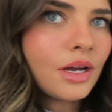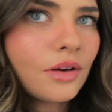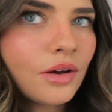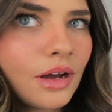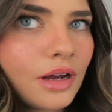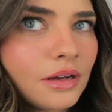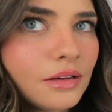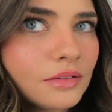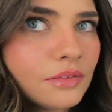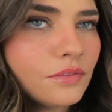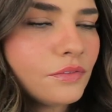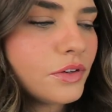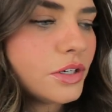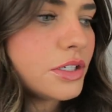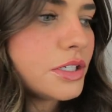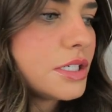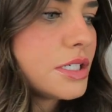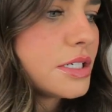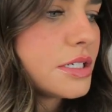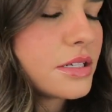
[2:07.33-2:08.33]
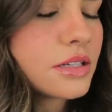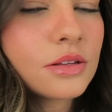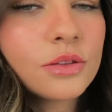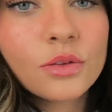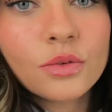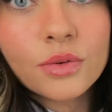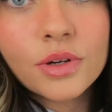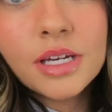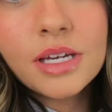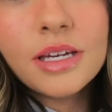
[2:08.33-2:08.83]
Okay, first
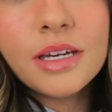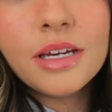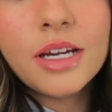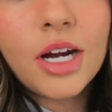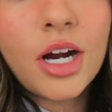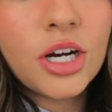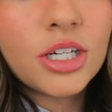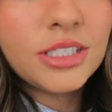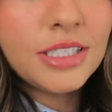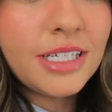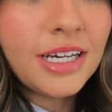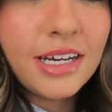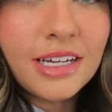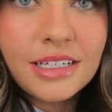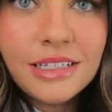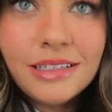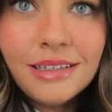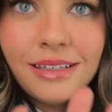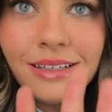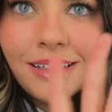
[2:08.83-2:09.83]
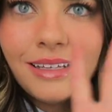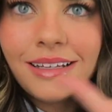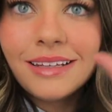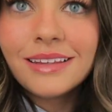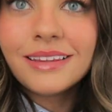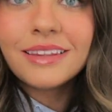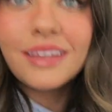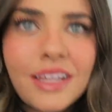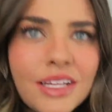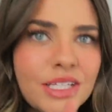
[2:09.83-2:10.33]
three are done.
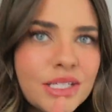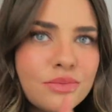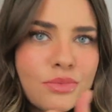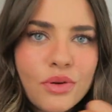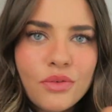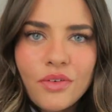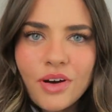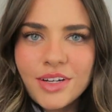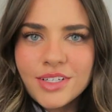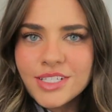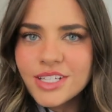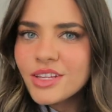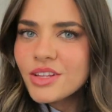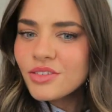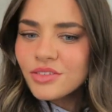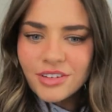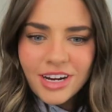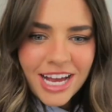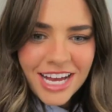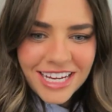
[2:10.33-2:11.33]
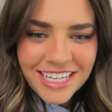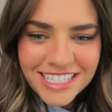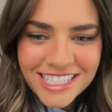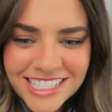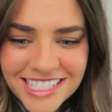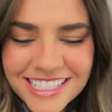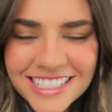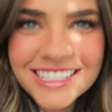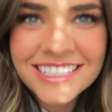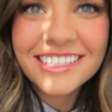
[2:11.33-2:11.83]
Let's move on to the rest.